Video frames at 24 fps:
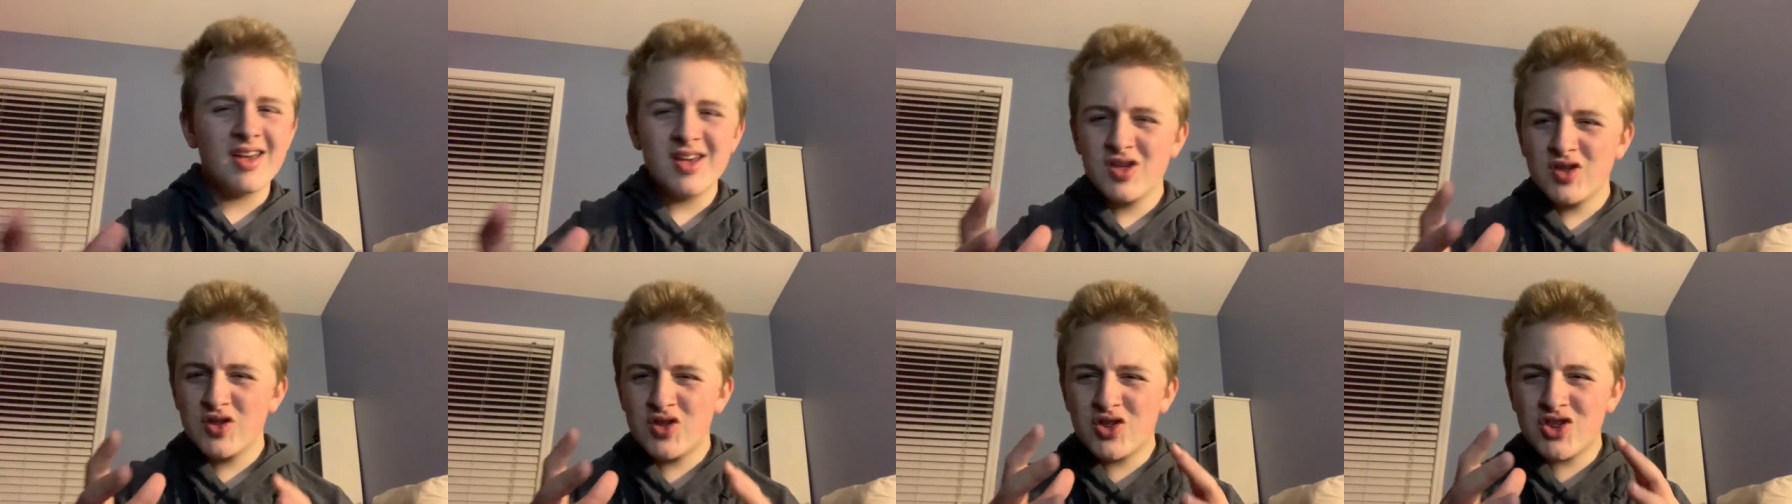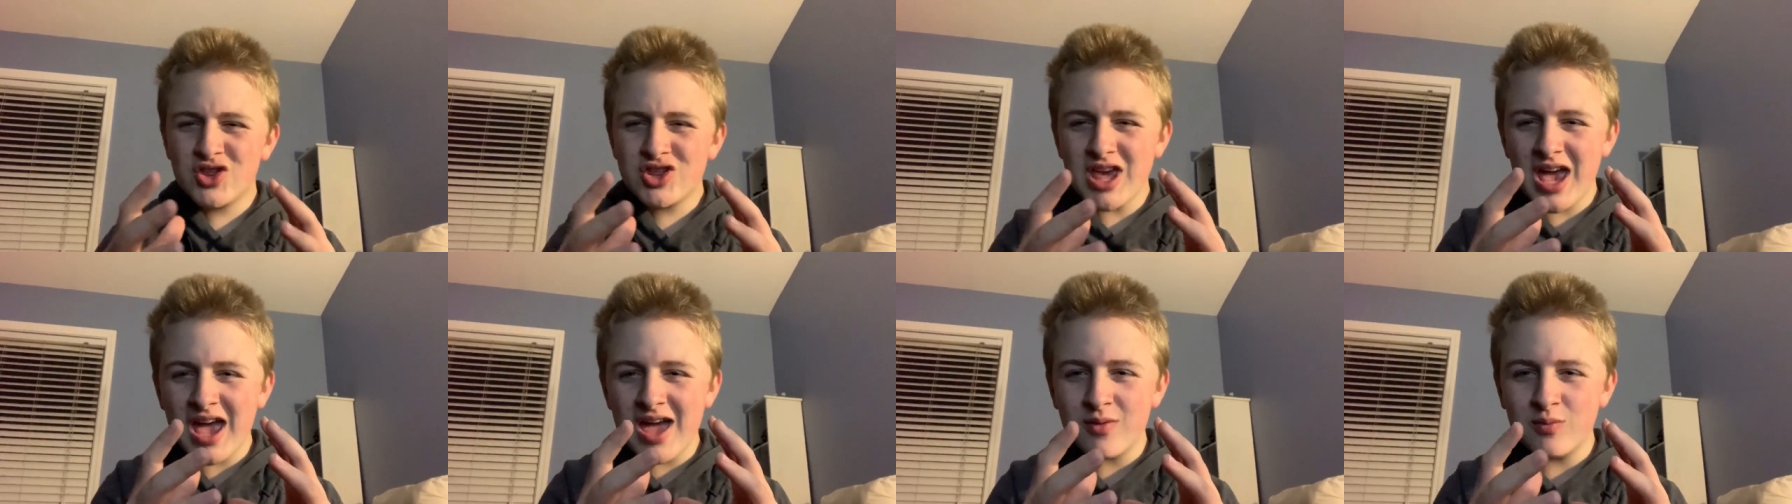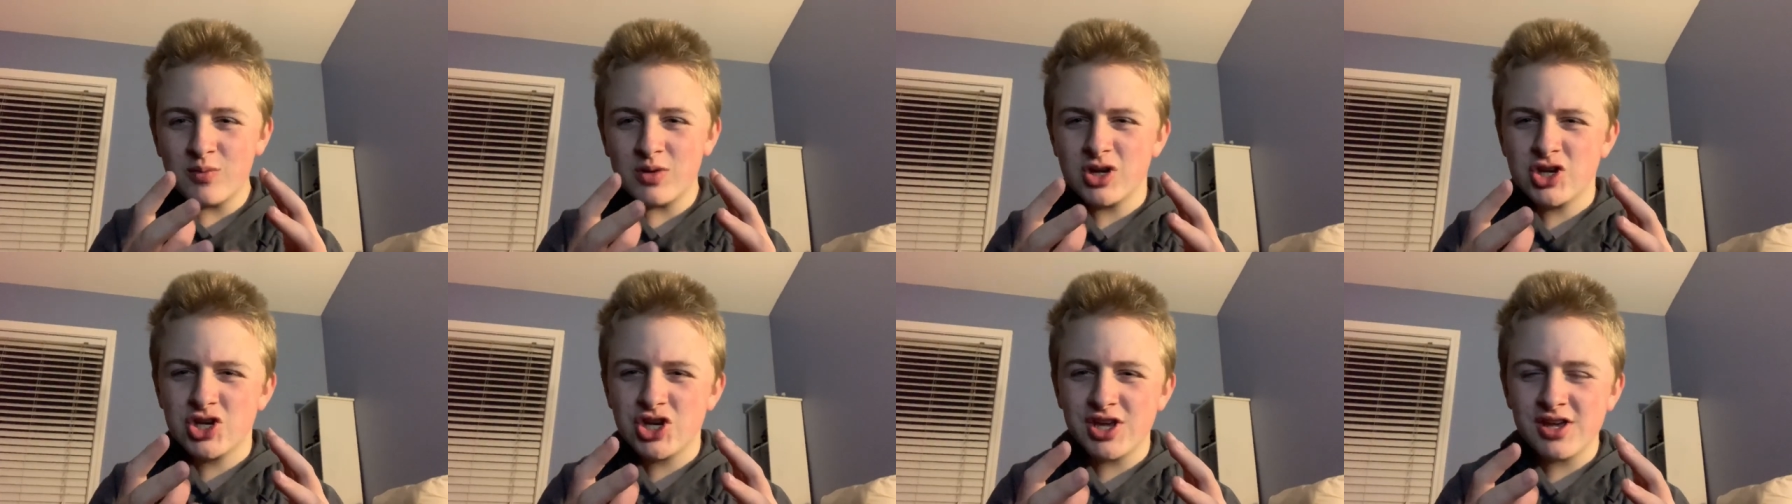
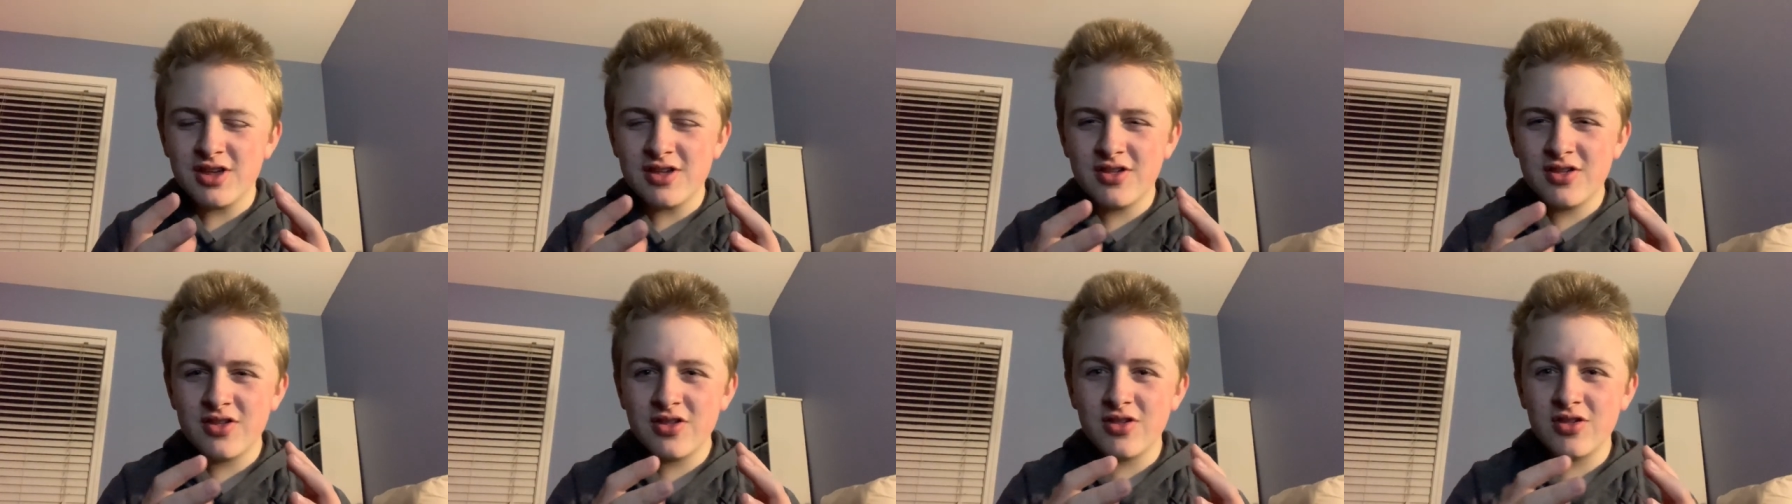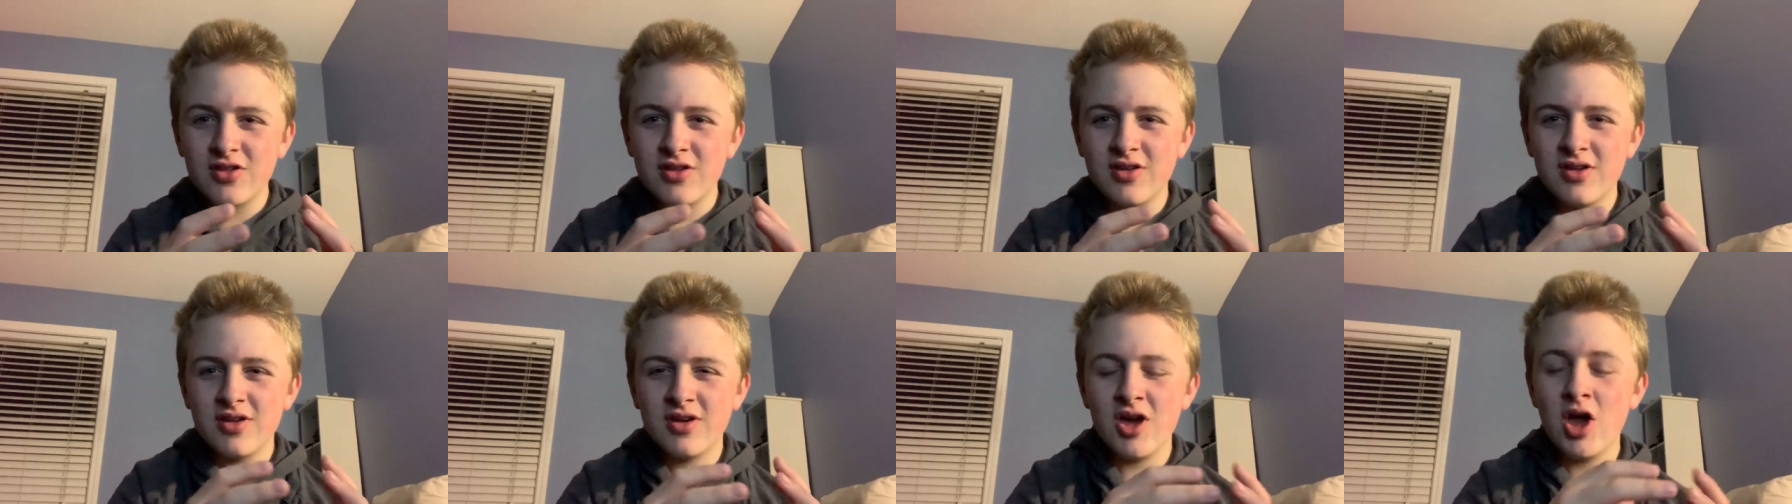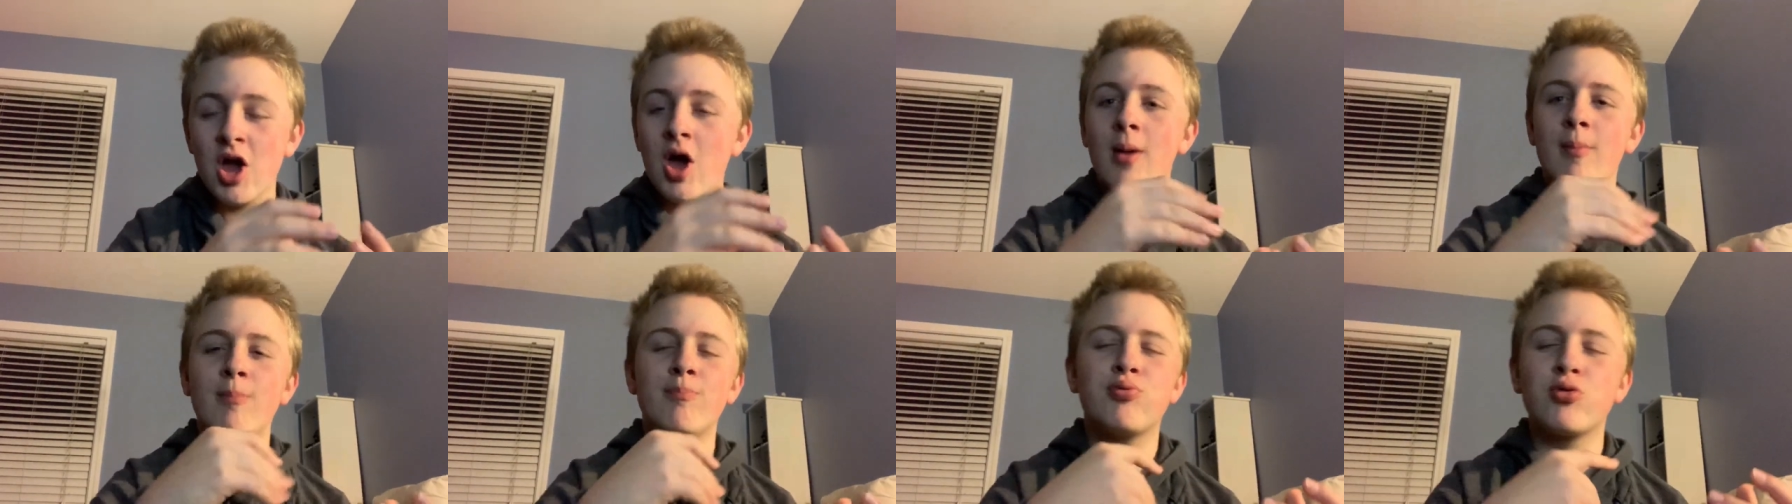sandwiches,
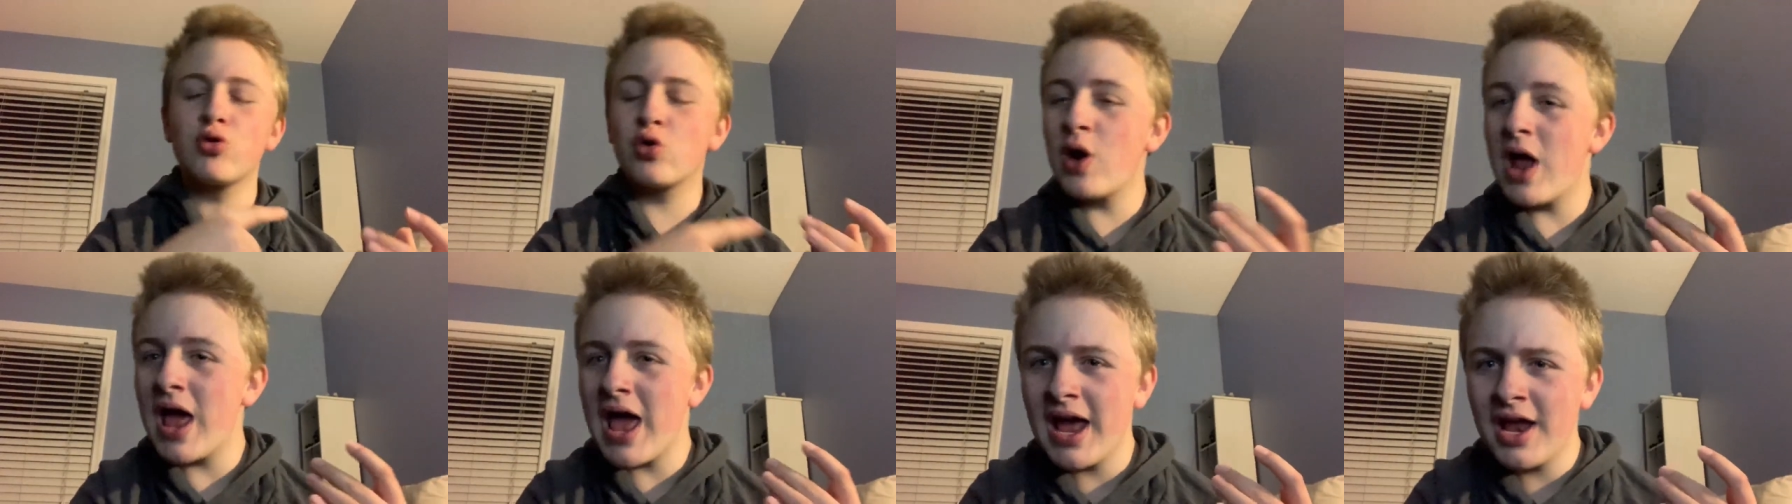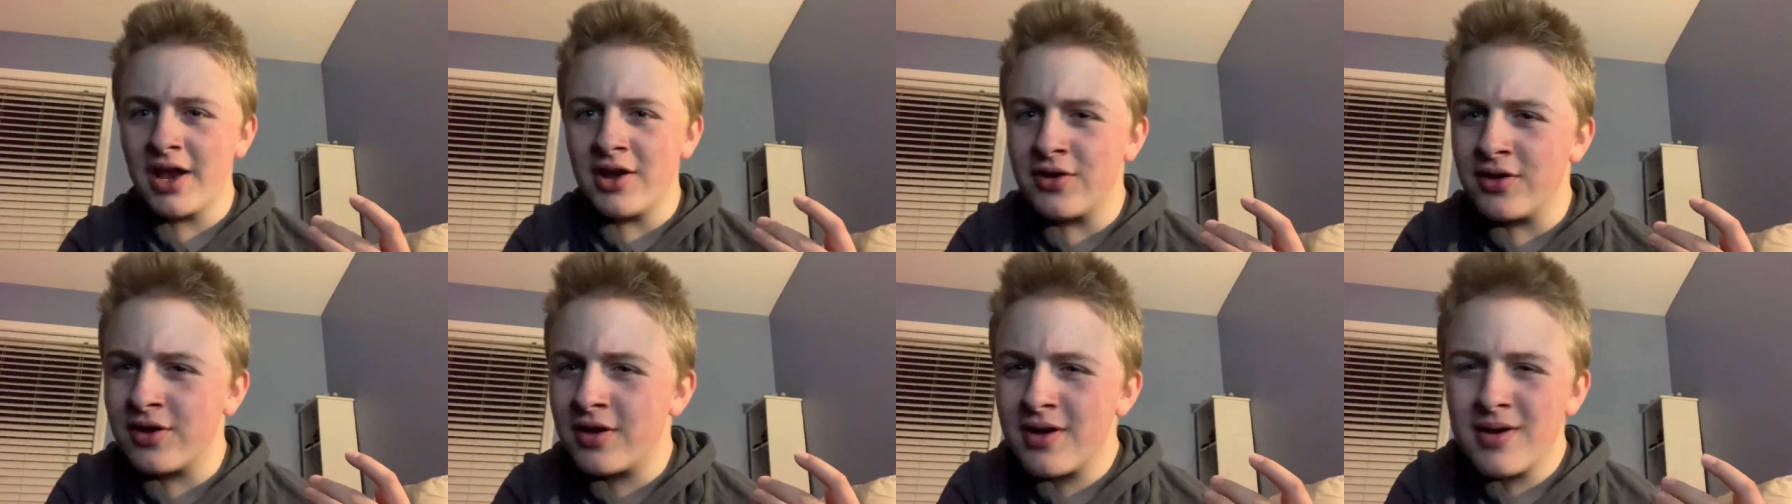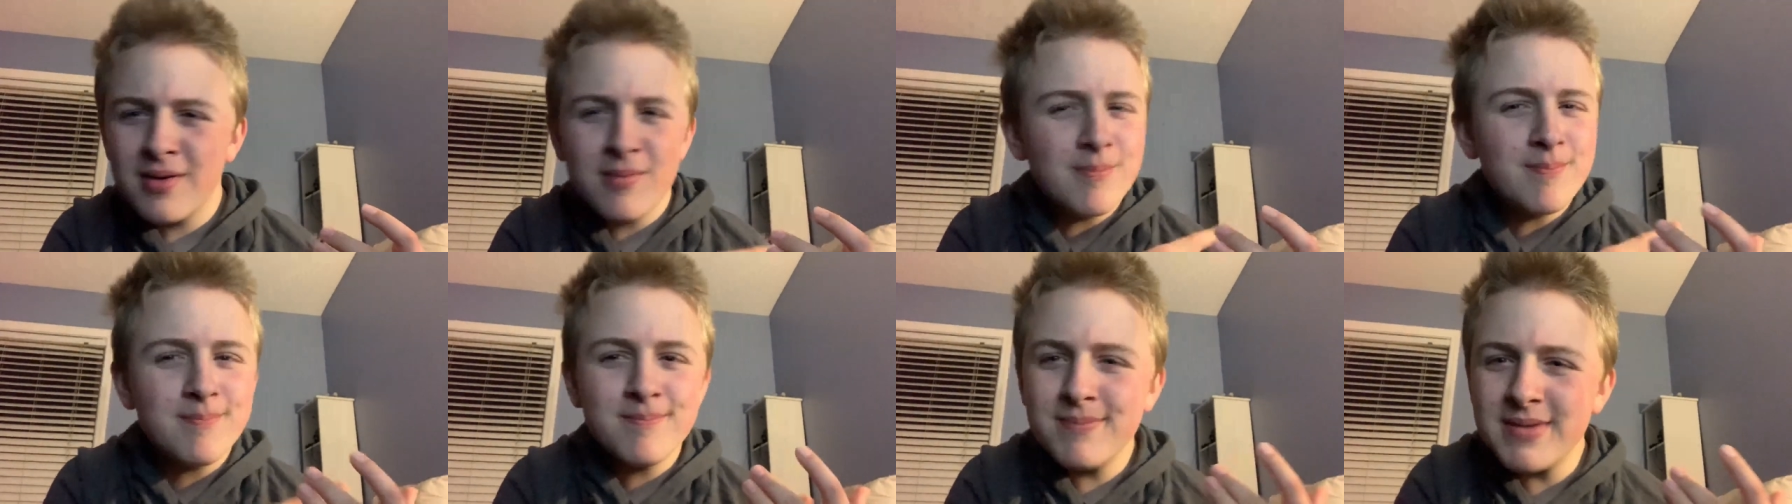bread,
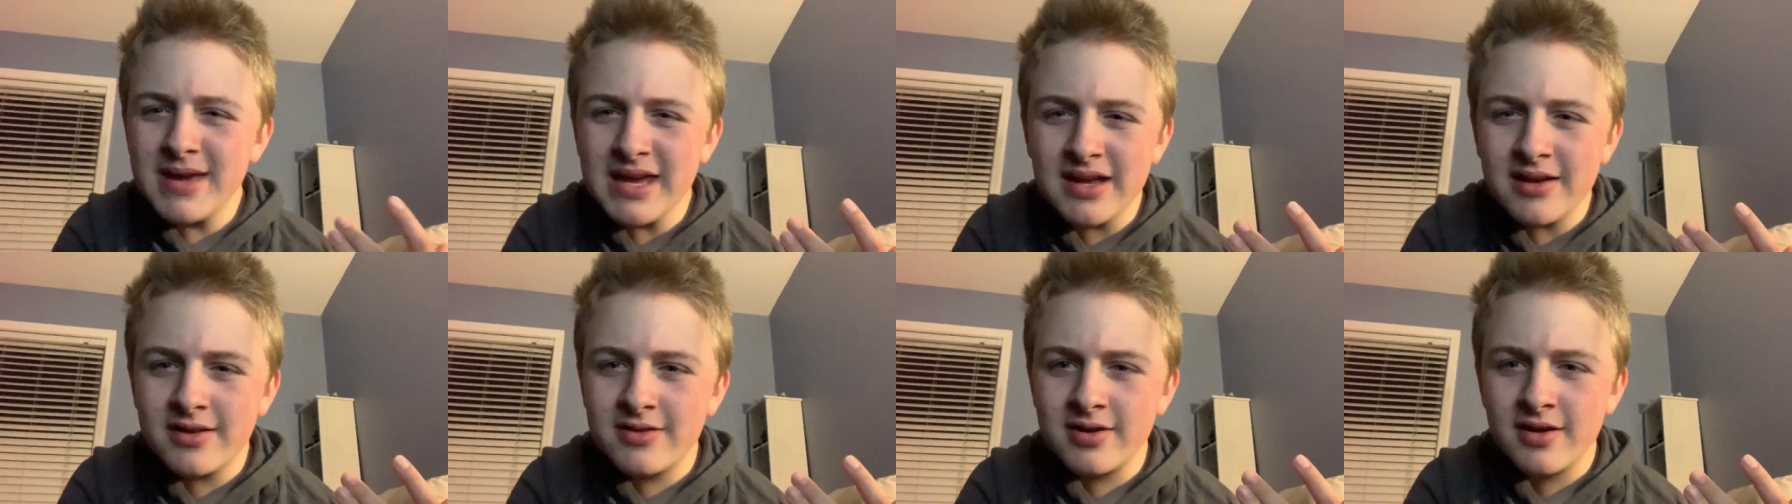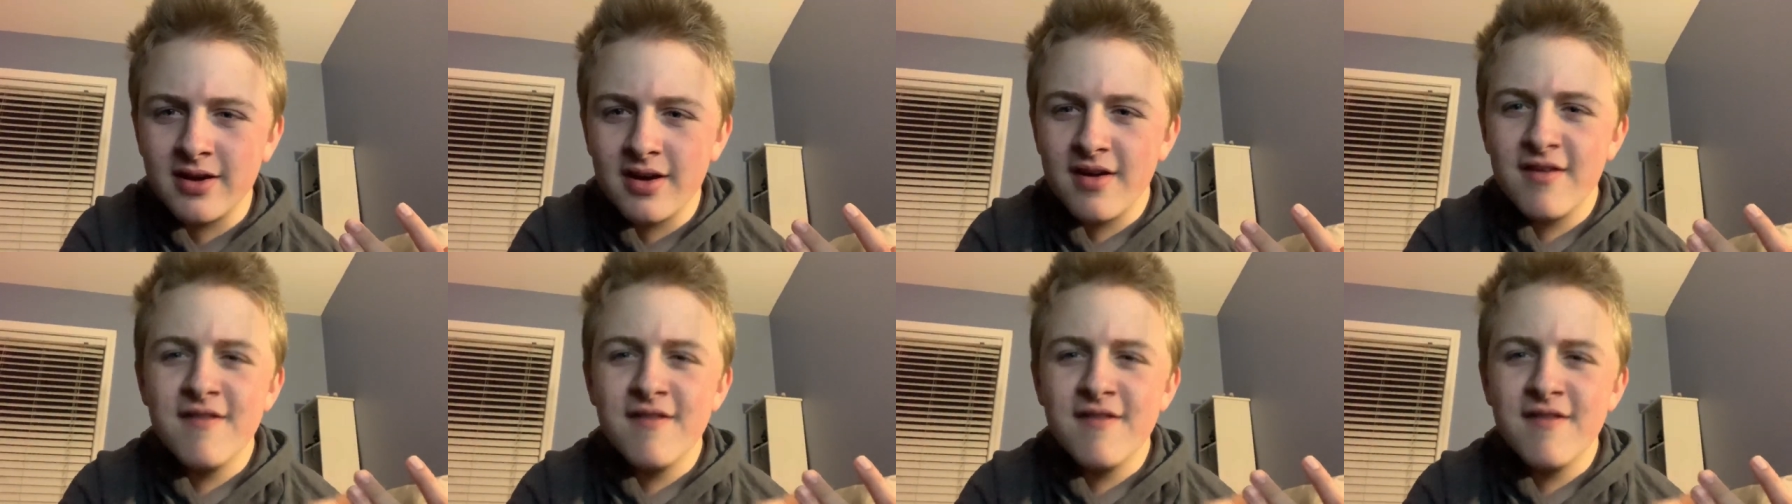meat,